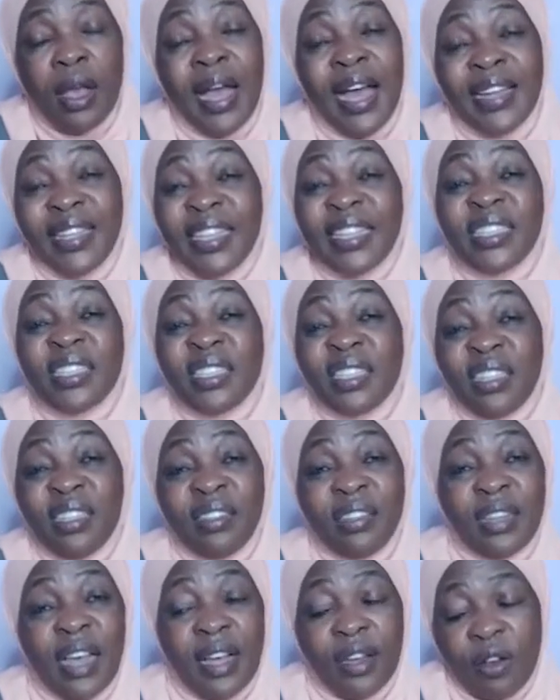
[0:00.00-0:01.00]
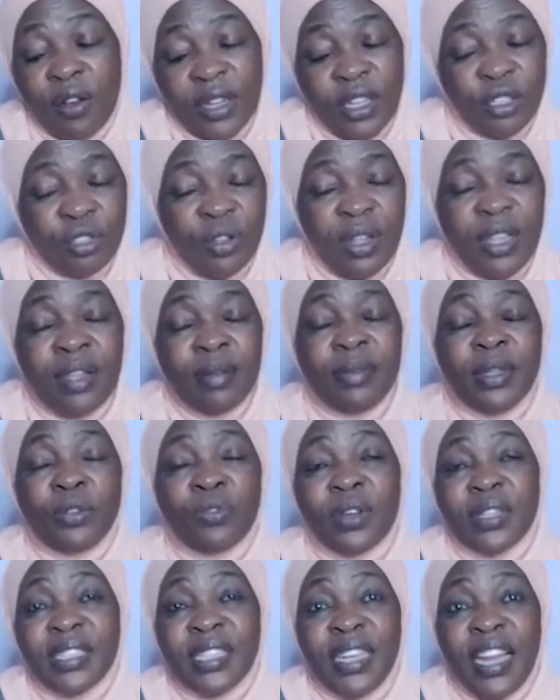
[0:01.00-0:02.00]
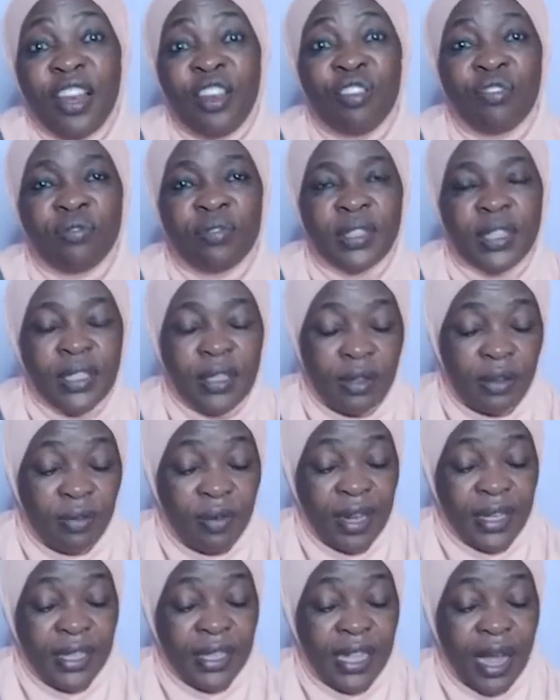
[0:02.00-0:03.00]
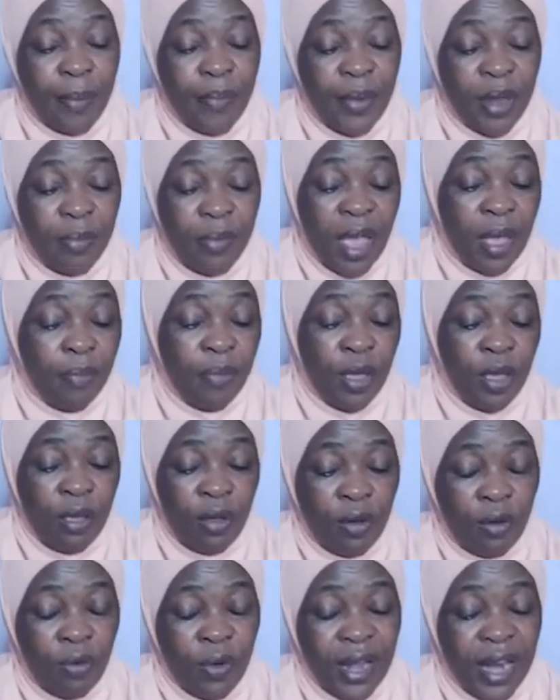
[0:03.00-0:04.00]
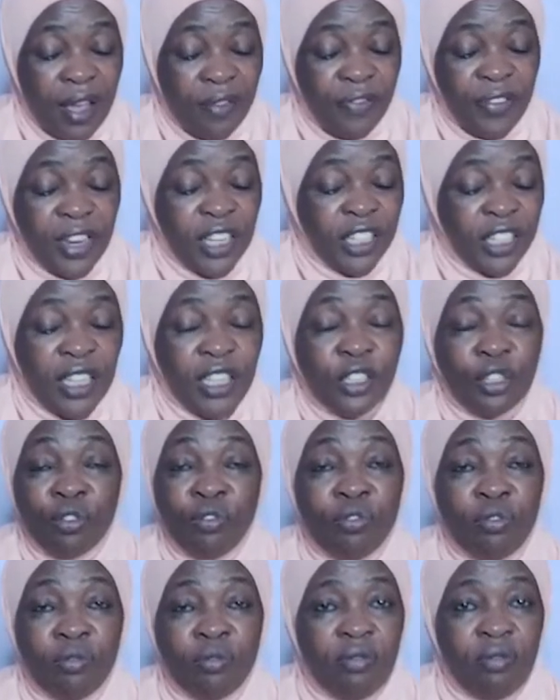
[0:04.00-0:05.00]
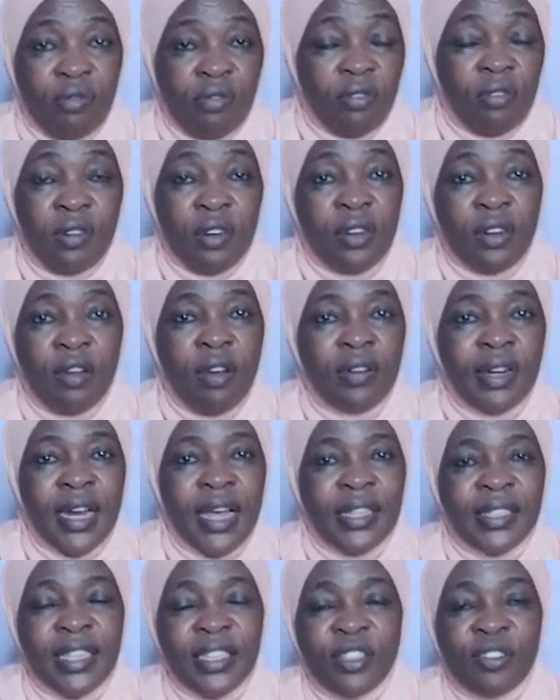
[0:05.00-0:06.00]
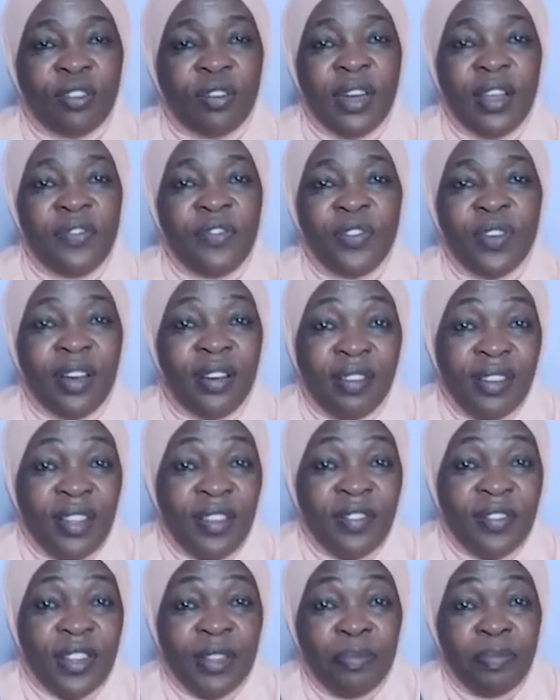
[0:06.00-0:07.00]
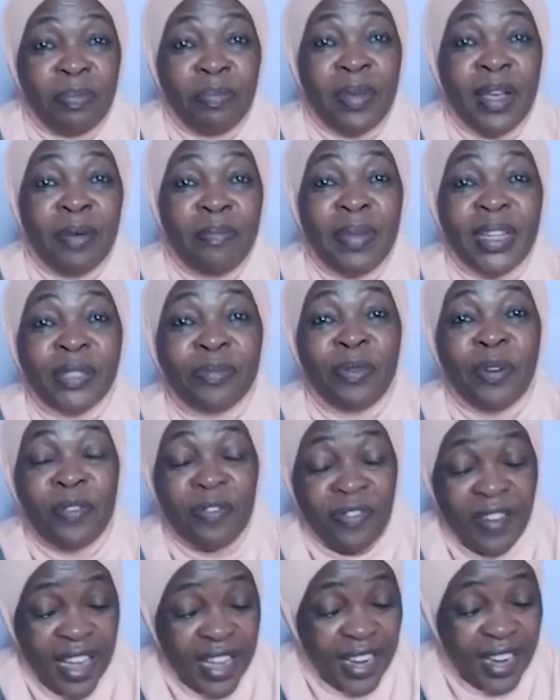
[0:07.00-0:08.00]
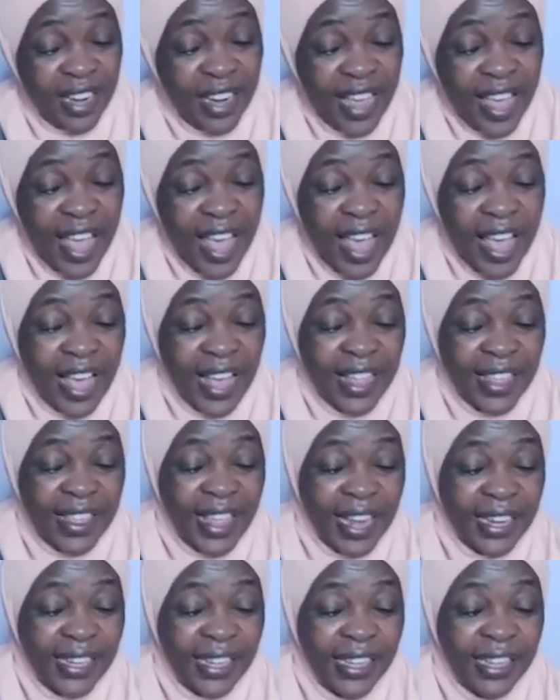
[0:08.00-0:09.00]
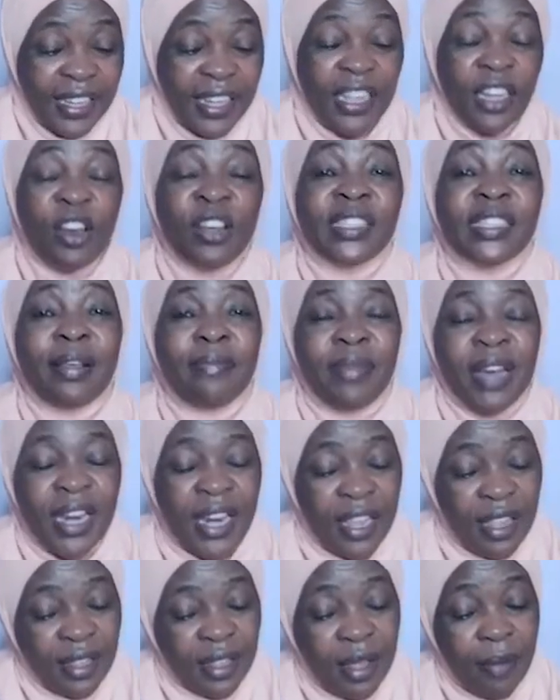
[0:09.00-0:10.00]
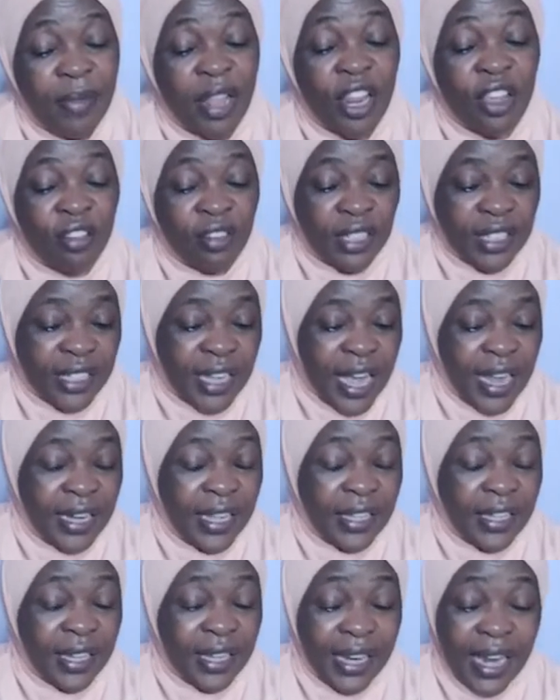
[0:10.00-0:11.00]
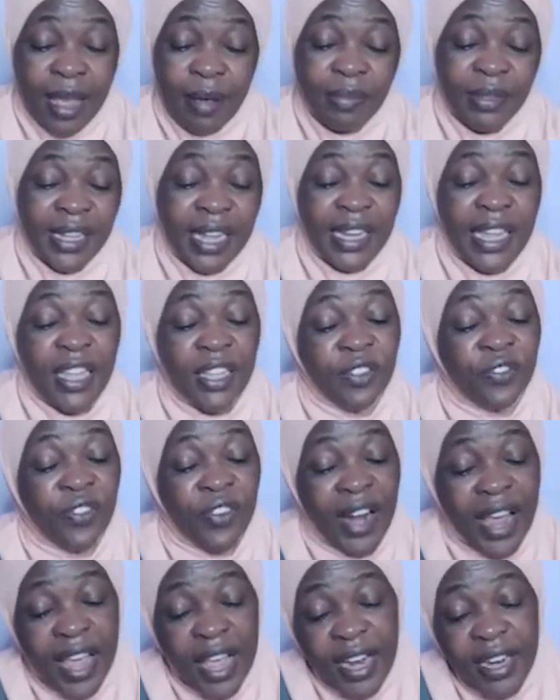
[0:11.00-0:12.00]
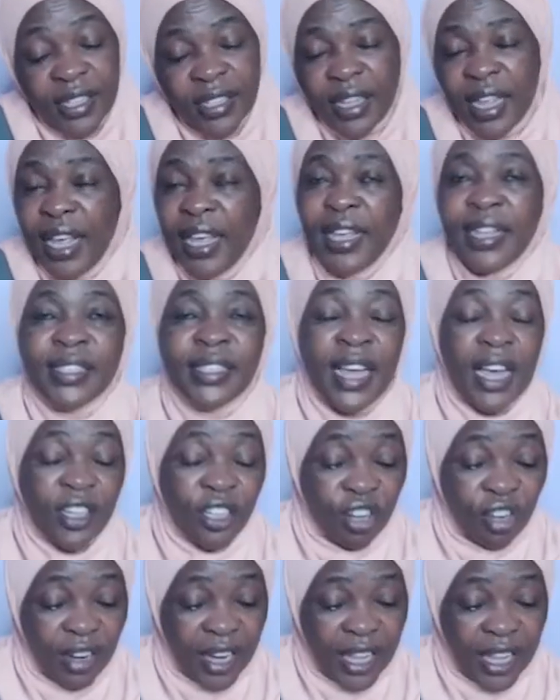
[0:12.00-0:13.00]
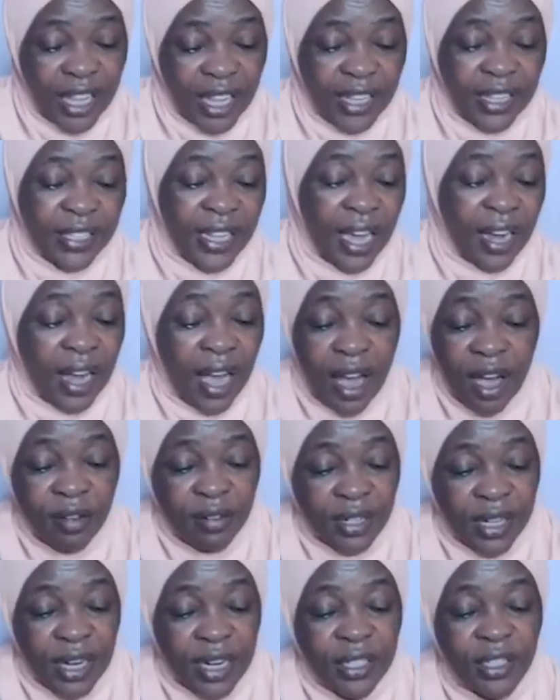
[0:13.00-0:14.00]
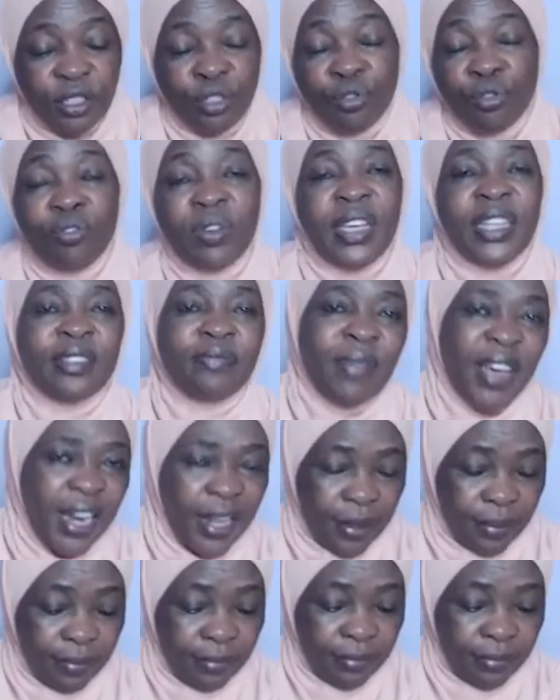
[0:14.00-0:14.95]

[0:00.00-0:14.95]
and this is, according to him, it was in the news when this happened. Maybe when I finish this, you'll recognize the story if you're a baseball fan. That he lost the money, the millions, and he claimed that his friends, his attorney, his accountants took his money.